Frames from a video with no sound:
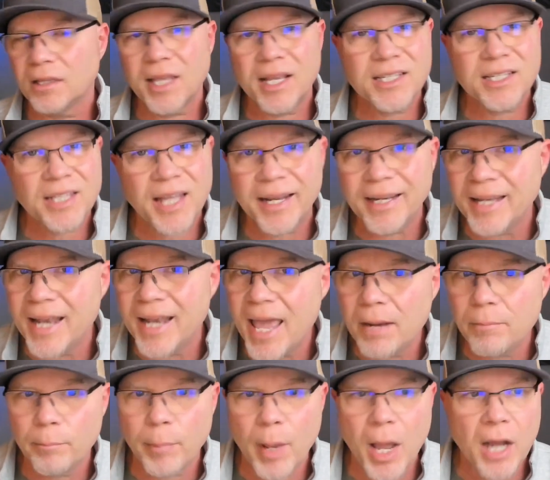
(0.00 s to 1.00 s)
things like
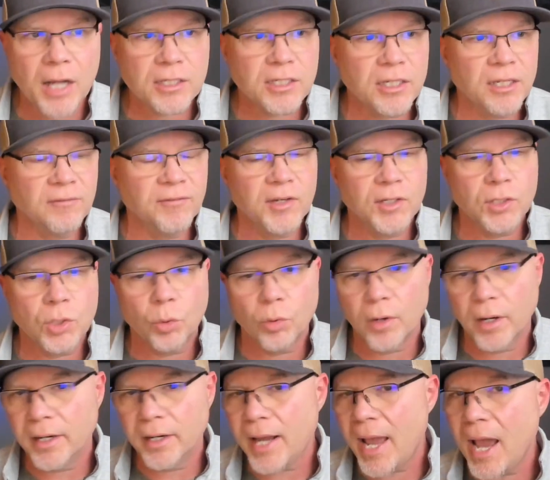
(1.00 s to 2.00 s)
NetBox
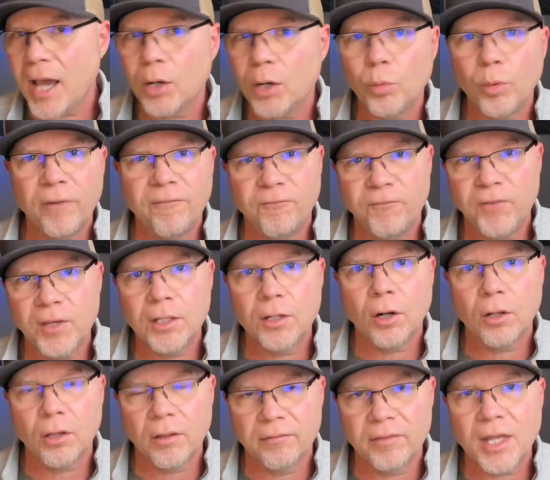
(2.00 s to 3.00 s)
inventory, and how do we feed
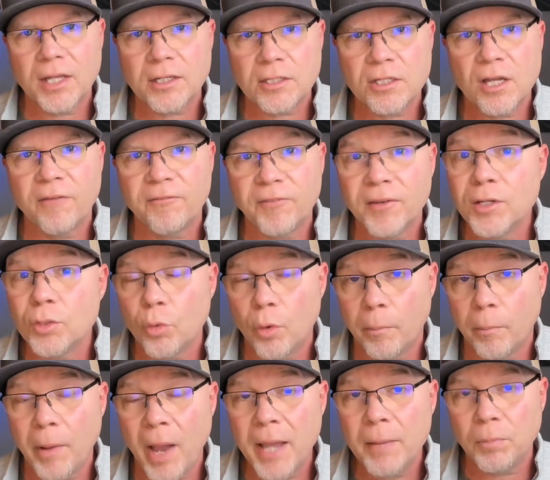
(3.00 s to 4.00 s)
all of that stuff into
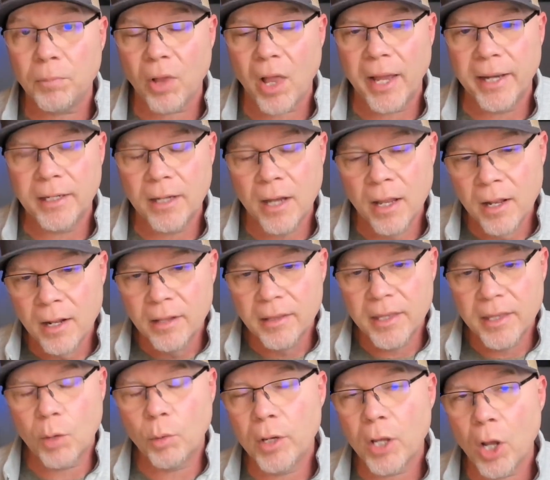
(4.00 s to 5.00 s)
a pipeline
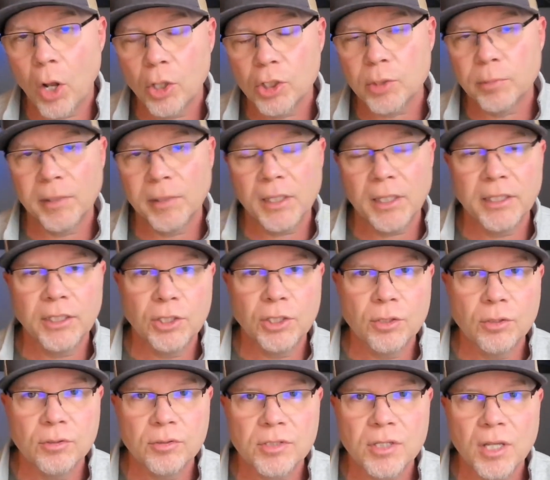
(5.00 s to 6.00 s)
that we ultimately
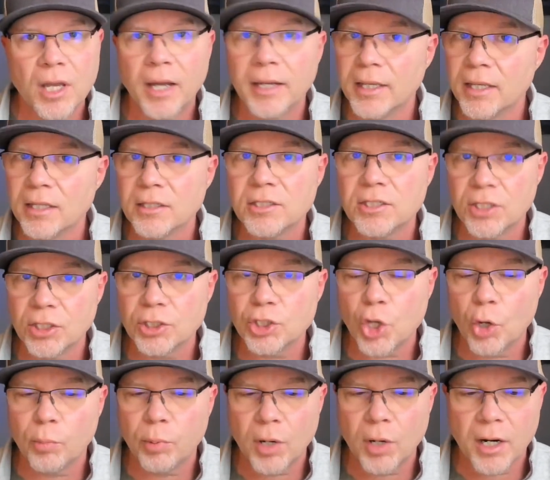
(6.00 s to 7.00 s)
use against
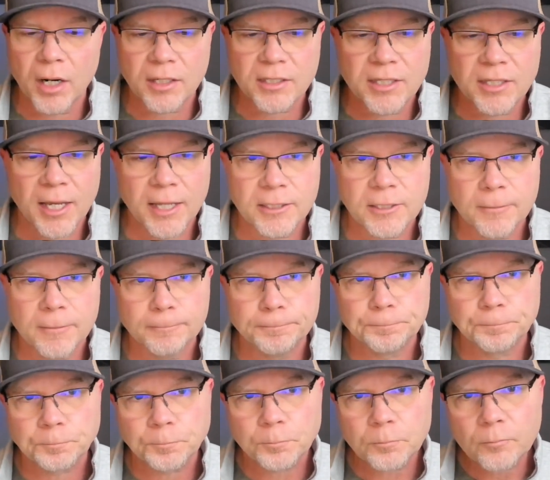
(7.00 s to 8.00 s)
Cisco product sets.
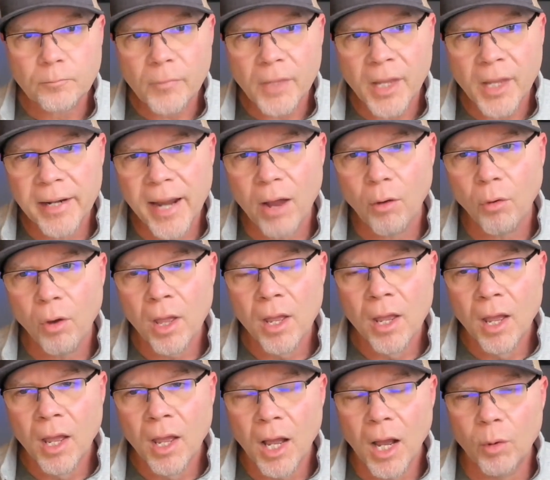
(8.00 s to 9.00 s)
Now,
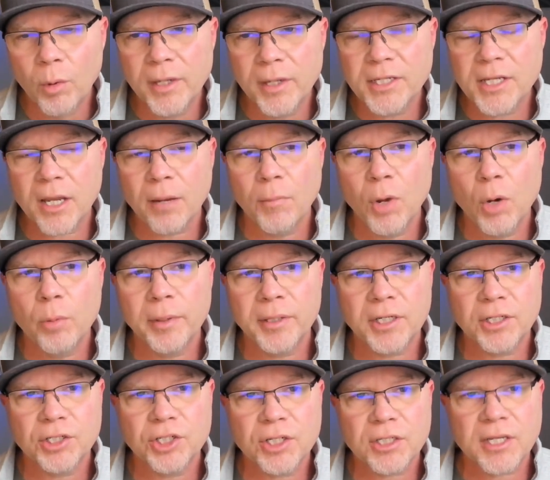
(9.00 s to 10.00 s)
I want to take a
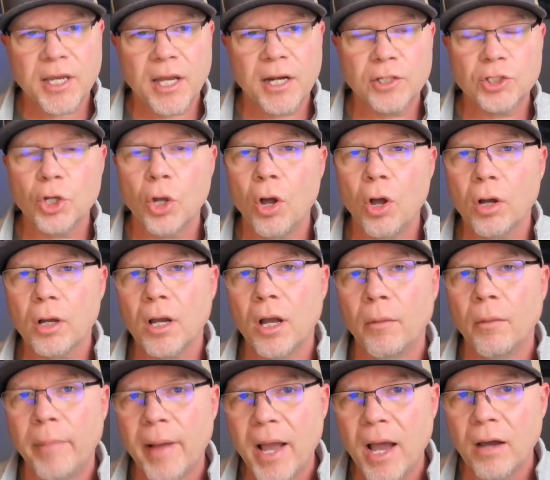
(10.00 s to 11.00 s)
moment to just kind of talk
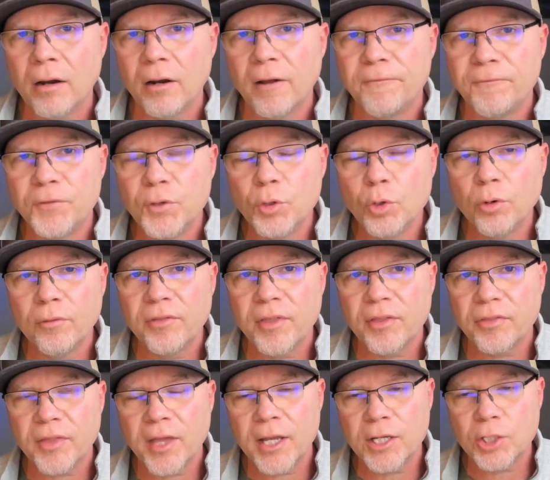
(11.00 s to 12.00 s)
about a few of
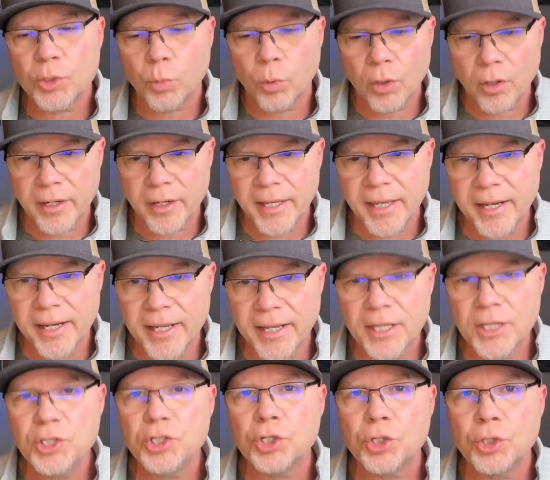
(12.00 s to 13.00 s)
the things we're going to get
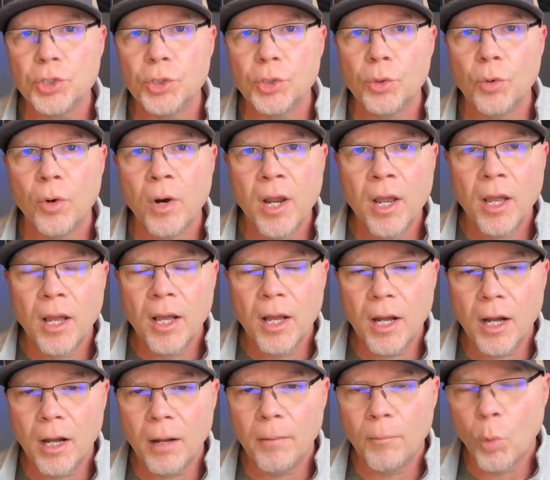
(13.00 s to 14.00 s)
into
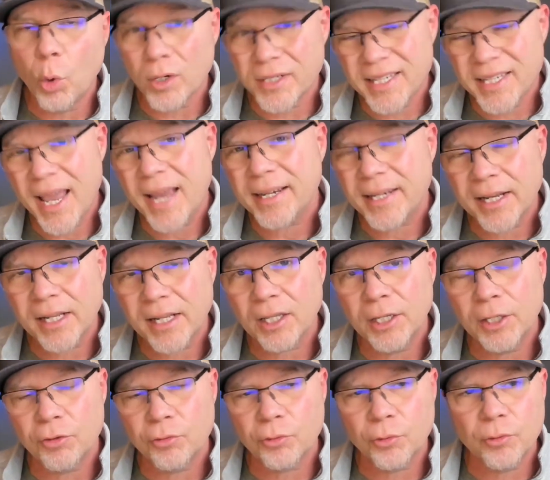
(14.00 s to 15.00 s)
more
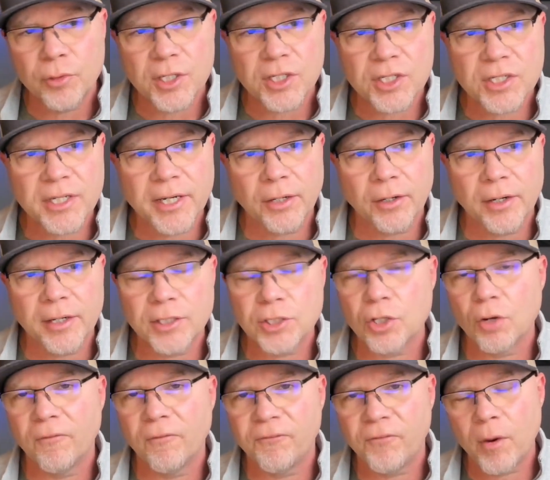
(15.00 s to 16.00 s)
technically through this series.
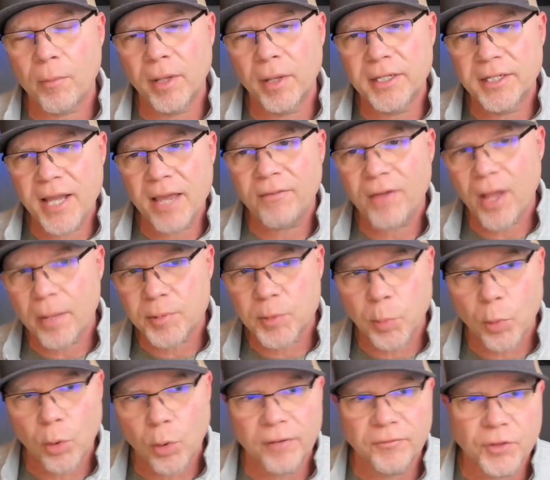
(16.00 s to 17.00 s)
So from a DevOps
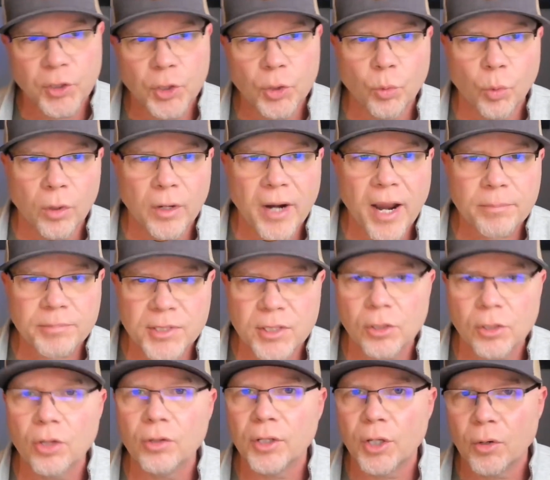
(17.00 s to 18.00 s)
point of view, we're
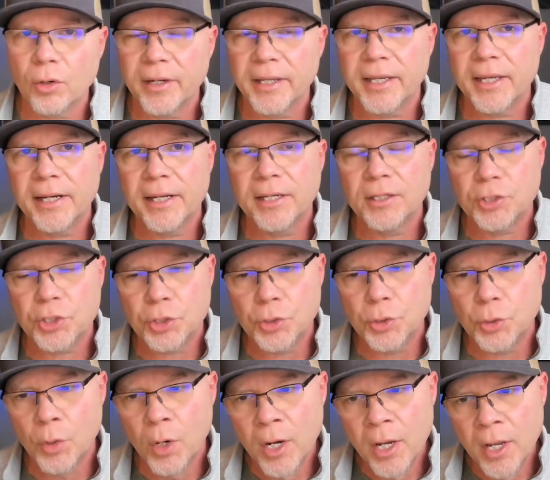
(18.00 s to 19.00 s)
absolutely going to get
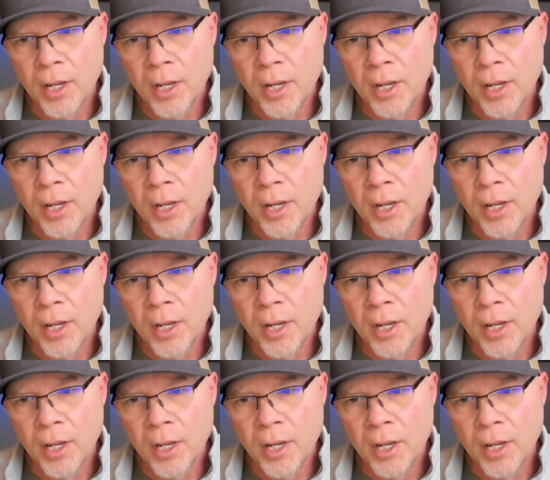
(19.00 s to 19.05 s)
into